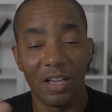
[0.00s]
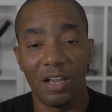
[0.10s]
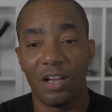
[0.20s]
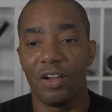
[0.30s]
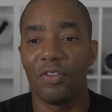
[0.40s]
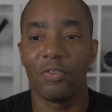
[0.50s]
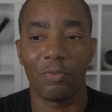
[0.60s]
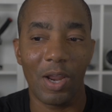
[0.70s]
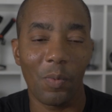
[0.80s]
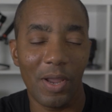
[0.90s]
uh, the
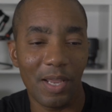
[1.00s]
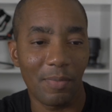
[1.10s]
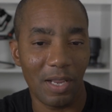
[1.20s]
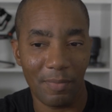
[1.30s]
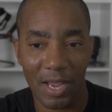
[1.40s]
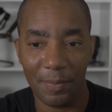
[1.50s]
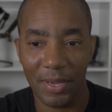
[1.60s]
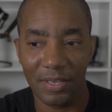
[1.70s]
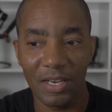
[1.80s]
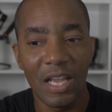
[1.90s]
right way, in, in, my
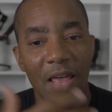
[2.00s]
opinion.